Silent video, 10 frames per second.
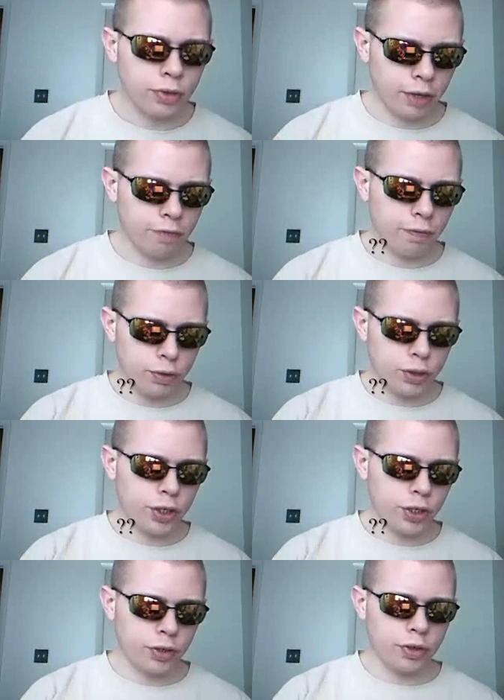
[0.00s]
know that flu
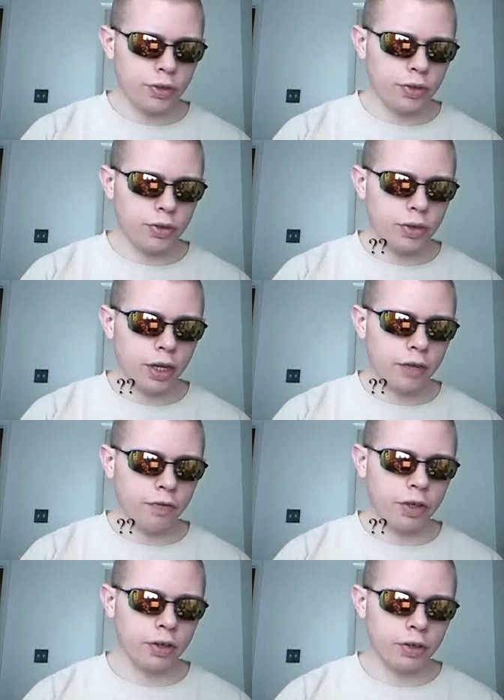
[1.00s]
shot you get
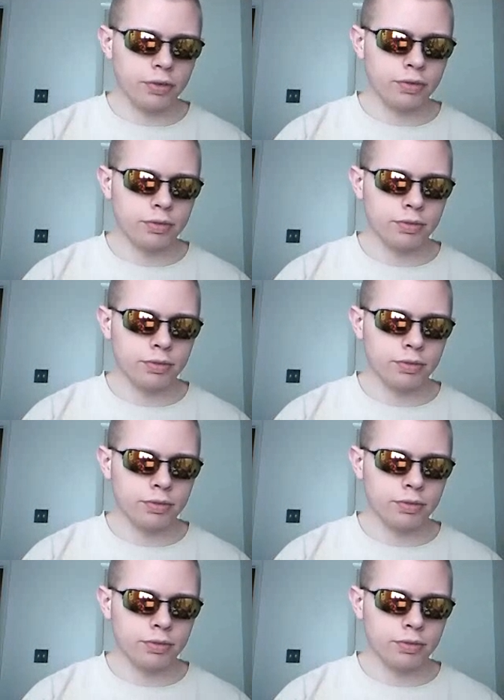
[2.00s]
every year?